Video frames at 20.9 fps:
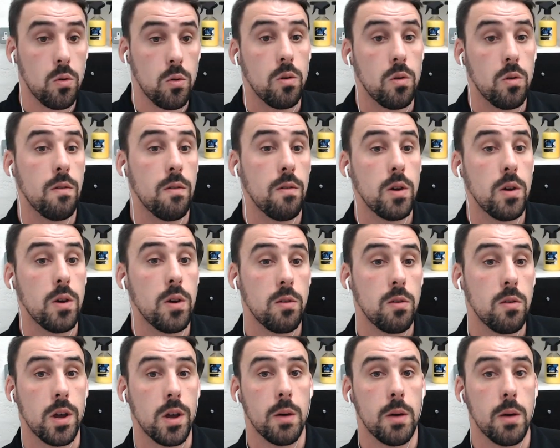show. So if you
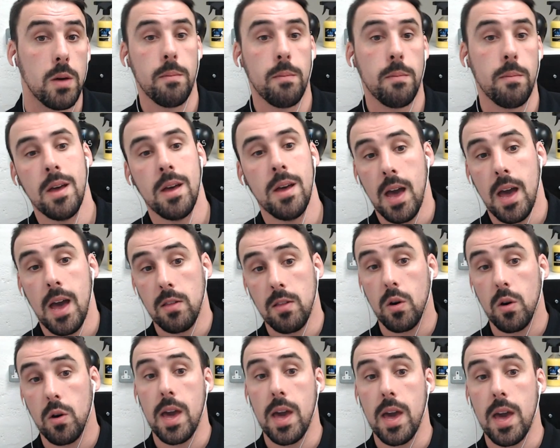guys want to come up,
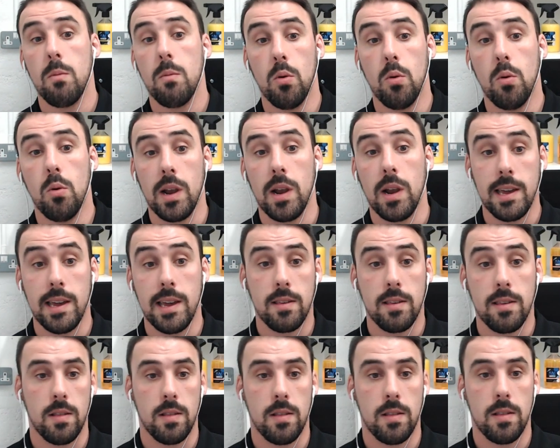it's got airport
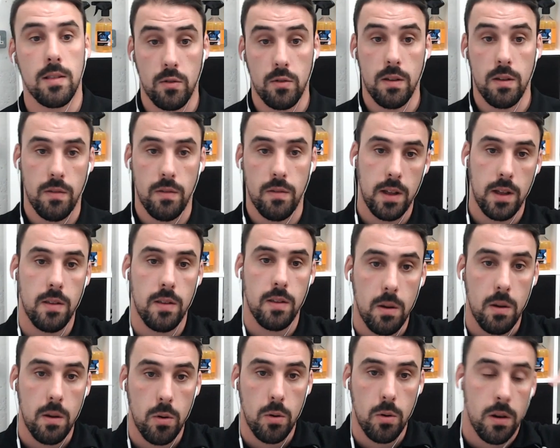links, literally flying to
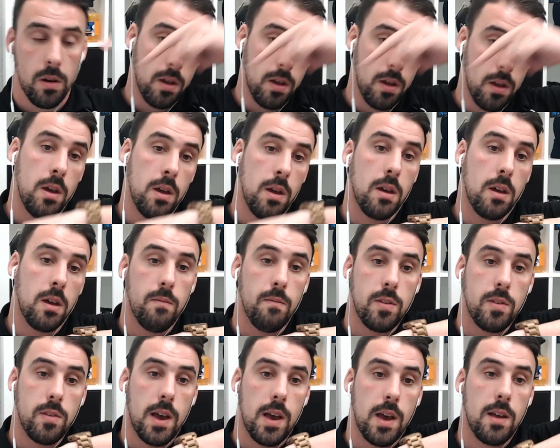the airport.
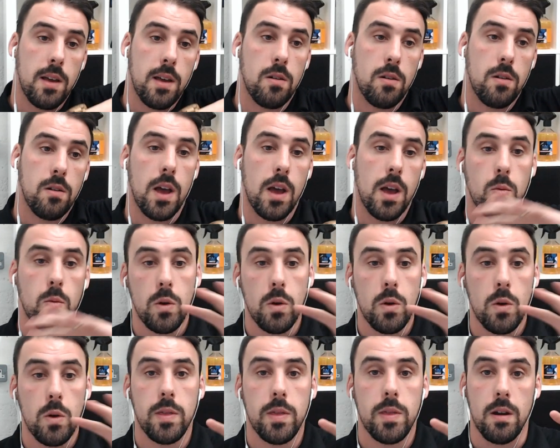Come visit Afford, and
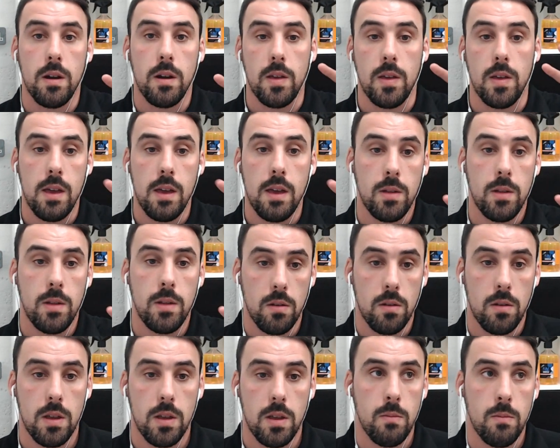we will be there. The
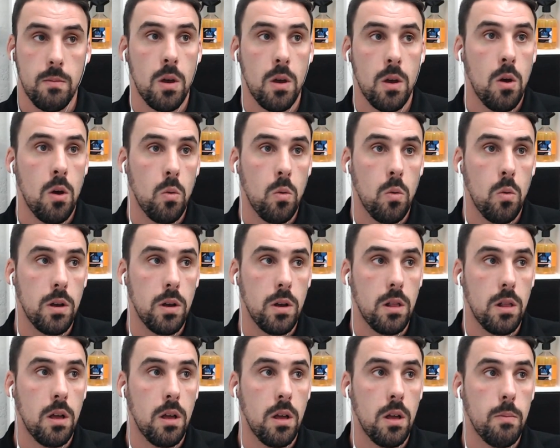AMDetails team
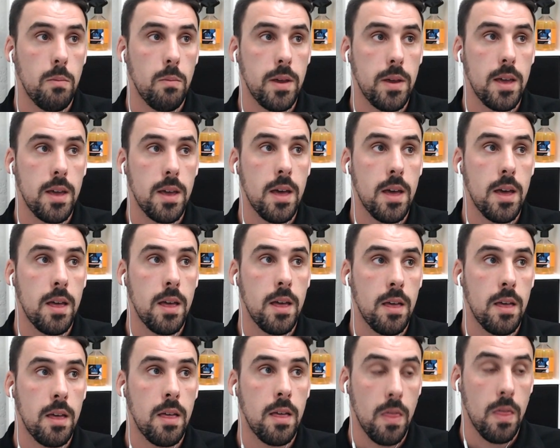will be
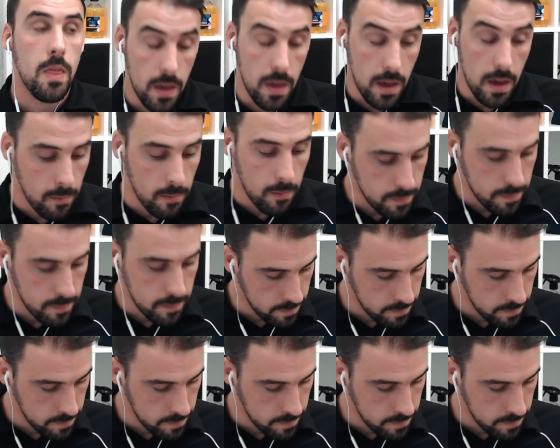there.